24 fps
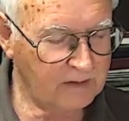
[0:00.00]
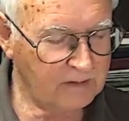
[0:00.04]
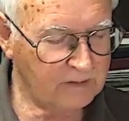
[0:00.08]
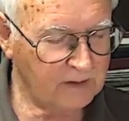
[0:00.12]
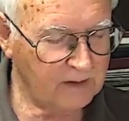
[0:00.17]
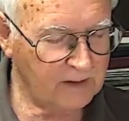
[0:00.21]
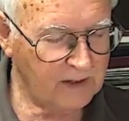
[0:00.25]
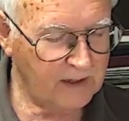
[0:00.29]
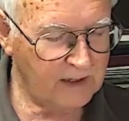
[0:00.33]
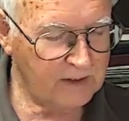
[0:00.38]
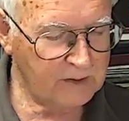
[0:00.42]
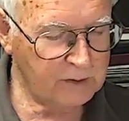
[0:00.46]
The
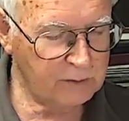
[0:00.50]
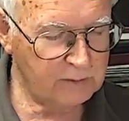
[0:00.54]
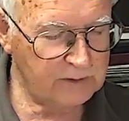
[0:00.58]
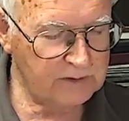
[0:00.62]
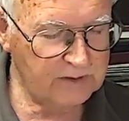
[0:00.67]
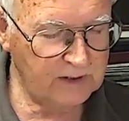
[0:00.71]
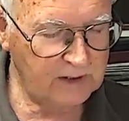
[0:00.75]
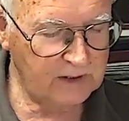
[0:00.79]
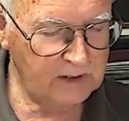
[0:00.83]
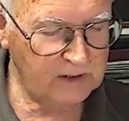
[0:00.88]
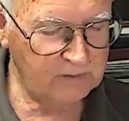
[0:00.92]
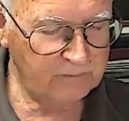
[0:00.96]
large
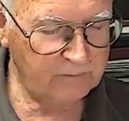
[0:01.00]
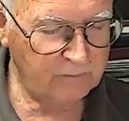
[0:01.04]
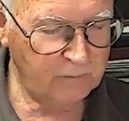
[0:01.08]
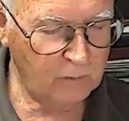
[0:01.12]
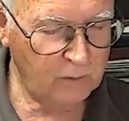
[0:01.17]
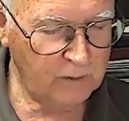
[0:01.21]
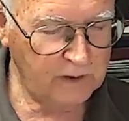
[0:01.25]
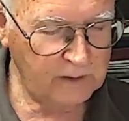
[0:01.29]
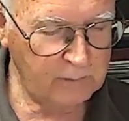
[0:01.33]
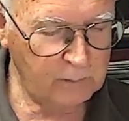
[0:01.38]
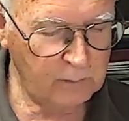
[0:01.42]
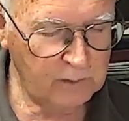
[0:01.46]
receding
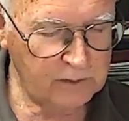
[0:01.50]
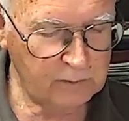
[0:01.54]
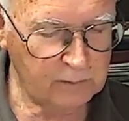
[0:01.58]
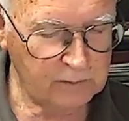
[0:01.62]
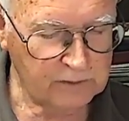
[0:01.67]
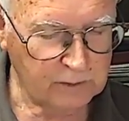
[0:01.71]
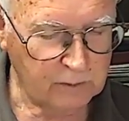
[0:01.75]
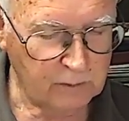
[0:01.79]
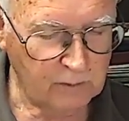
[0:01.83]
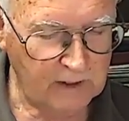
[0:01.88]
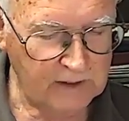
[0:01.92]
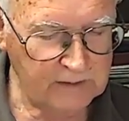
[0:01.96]
forehead, which
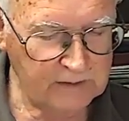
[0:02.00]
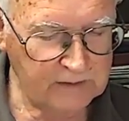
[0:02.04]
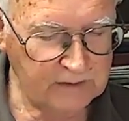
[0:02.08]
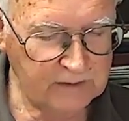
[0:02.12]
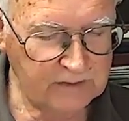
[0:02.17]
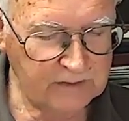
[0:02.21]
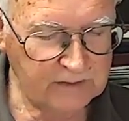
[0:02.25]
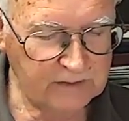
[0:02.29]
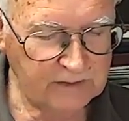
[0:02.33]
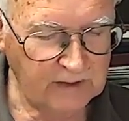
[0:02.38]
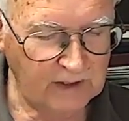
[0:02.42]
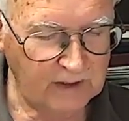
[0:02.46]
was
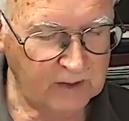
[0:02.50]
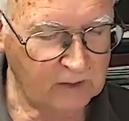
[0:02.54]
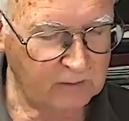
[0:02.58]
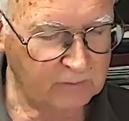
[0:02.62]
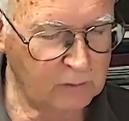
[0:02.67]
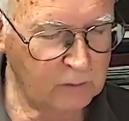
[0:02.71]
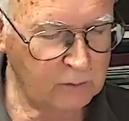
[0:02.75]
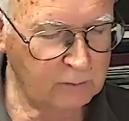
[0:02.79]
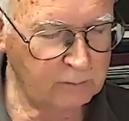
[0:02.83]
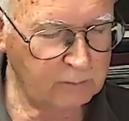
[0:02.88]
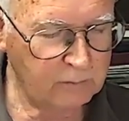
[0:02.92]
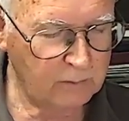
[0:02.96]
gracious and of
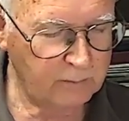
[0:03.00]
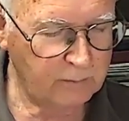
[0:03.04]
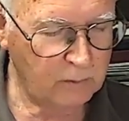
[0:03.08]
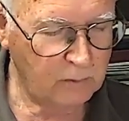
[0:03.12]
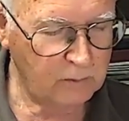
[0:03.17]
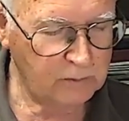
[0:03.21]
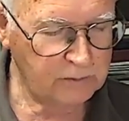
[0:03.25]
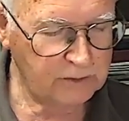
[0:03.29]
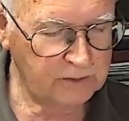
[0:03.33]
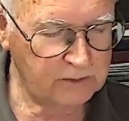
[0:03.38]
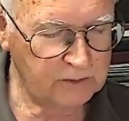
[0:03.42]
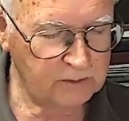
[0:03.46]
good
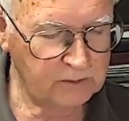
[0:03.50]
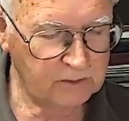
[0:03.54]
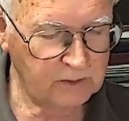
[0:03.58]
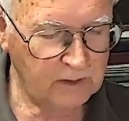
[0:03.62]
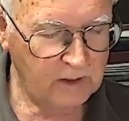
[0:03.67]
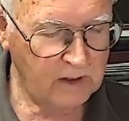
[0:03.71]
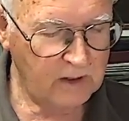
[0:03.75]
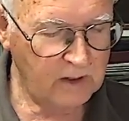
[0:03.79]
proportion,